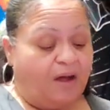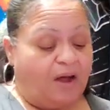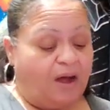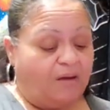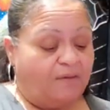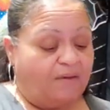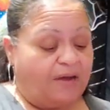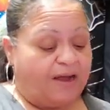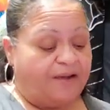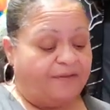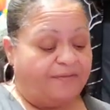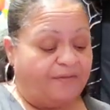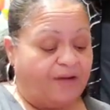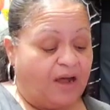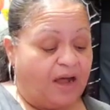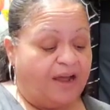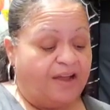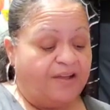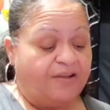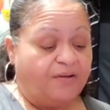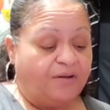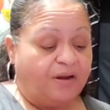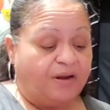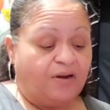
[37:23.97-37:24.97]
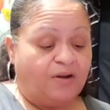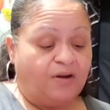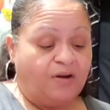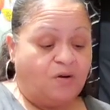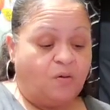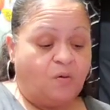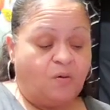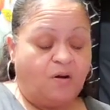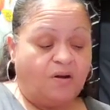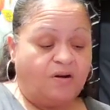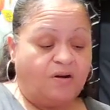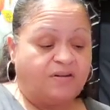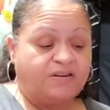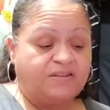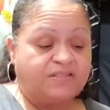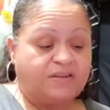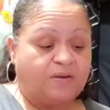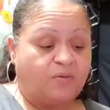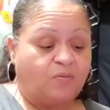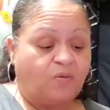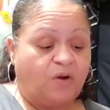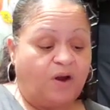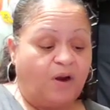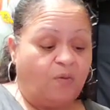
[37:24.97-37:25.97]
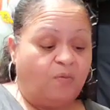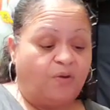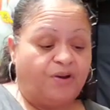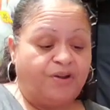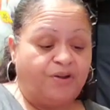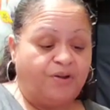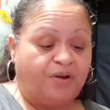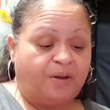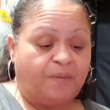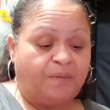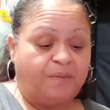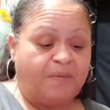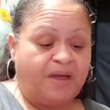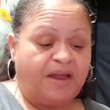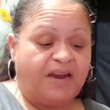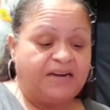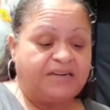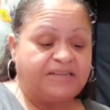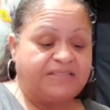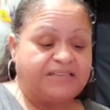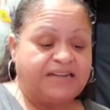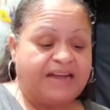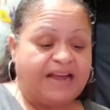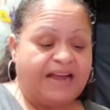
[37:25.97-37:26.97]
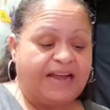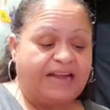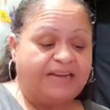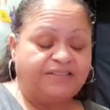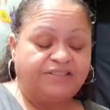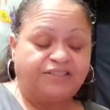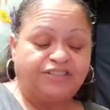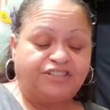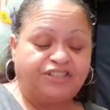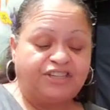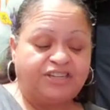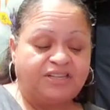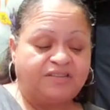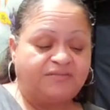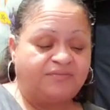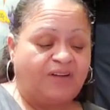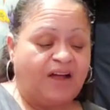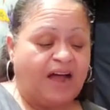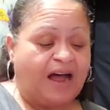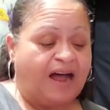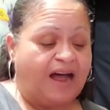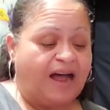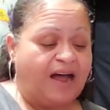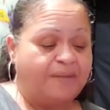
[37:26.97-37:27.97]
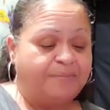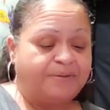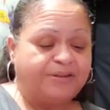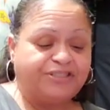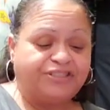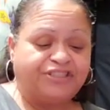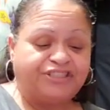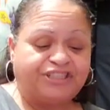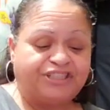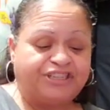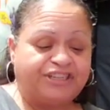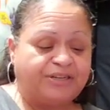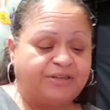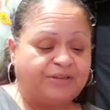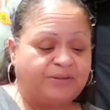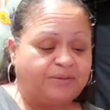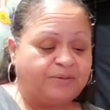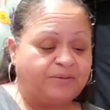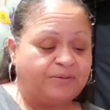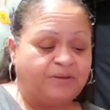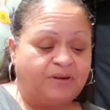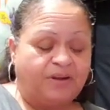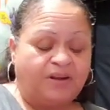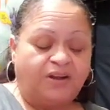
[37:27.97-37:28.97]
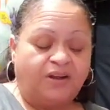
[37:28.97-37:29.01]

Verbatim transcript: All right, find you a little corner somewhere where you can meditate and just vibe and chill